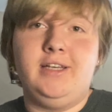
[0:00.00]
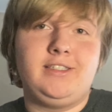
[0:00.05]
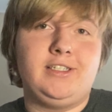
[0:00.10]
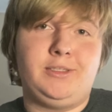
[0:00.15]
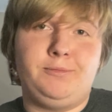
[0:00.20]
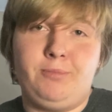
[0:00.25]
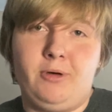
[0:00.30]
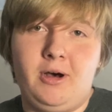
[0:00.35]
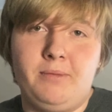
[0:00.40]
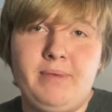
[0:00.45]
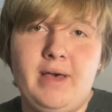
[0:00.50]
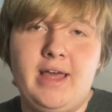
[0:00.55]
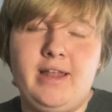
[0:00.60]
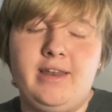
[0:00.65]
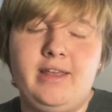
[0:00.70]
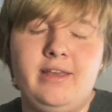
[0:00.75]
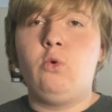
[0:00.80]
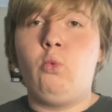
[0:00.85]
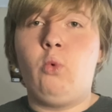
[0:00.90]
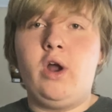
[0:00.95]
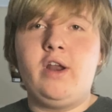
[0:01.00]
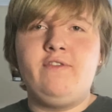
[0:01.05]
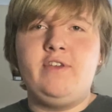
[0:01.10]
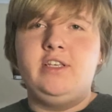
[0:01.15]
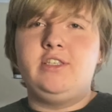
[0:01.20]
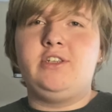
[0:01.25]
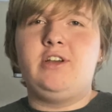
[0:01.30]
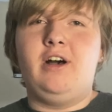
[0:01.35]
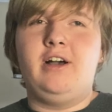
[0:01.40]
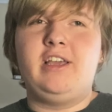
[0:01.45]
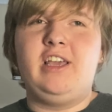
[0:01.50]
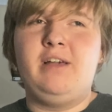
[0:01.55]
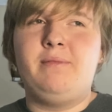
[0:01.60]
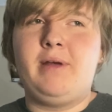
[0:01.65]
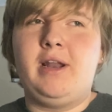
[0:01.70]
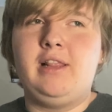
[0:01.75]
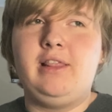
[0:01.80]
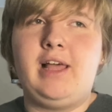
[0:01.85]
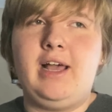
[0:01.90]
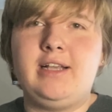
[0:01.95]
it's Paul Bettany, what if he's talking about
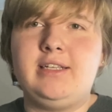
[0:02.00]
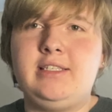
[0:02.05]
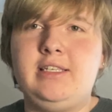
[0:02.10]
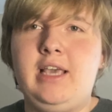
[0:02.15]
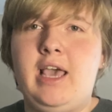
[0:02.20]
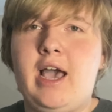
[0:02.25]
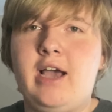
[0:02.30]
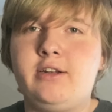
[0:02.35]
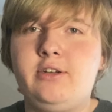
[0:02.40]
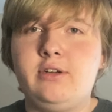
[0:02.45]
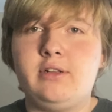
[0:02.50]
a legacy actor